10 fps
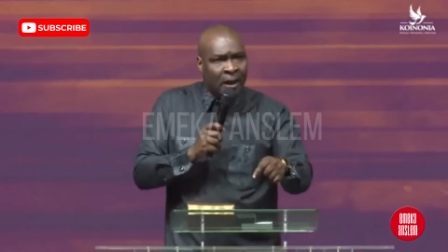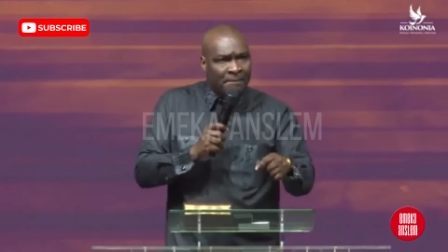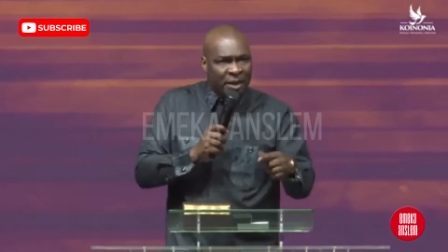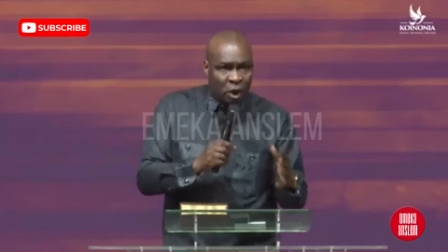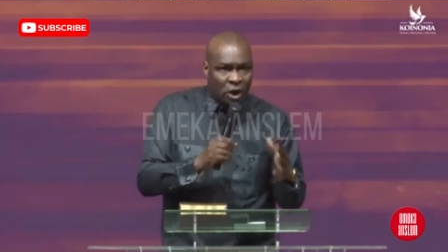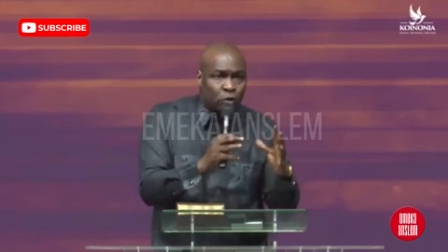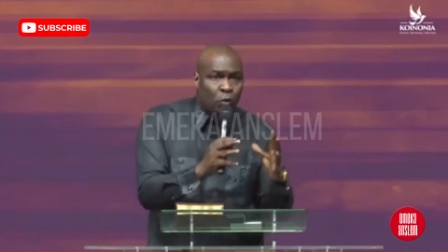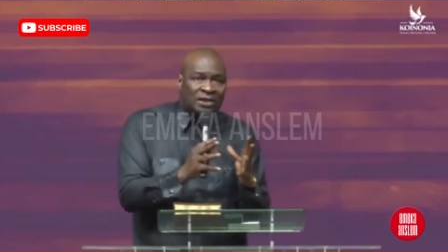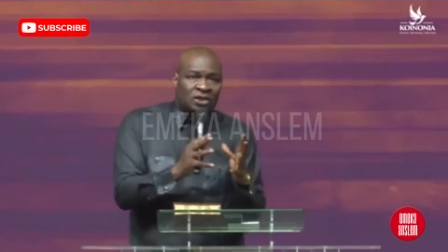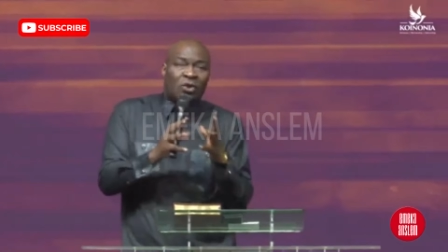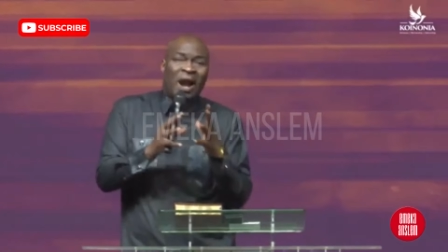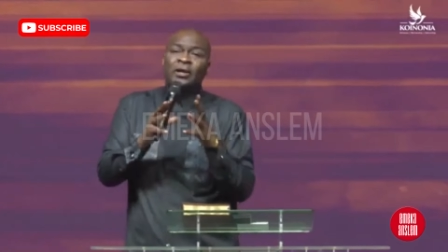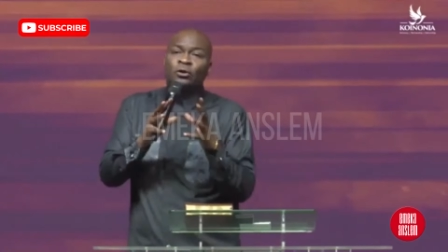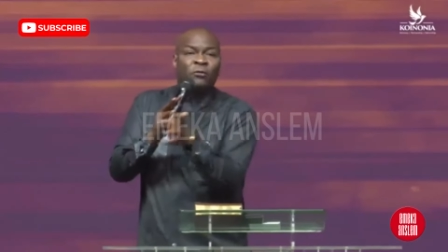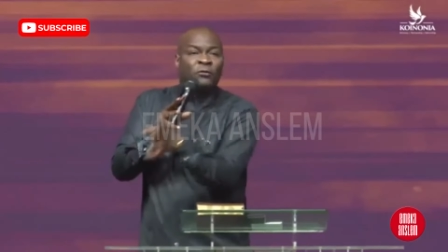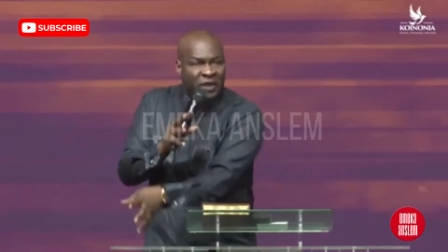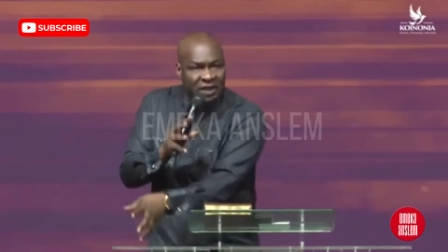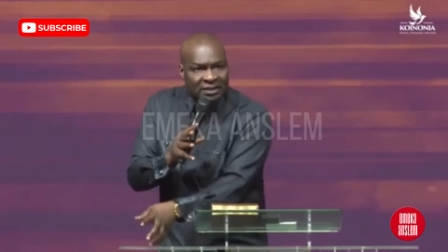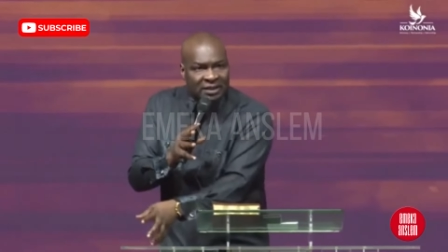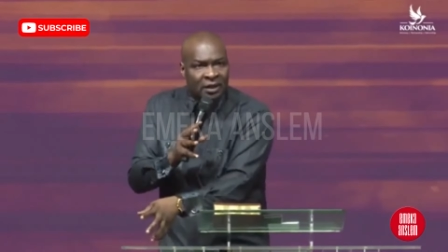because you are trying to
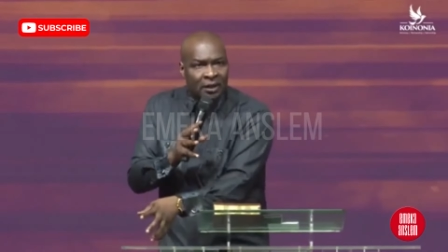fit.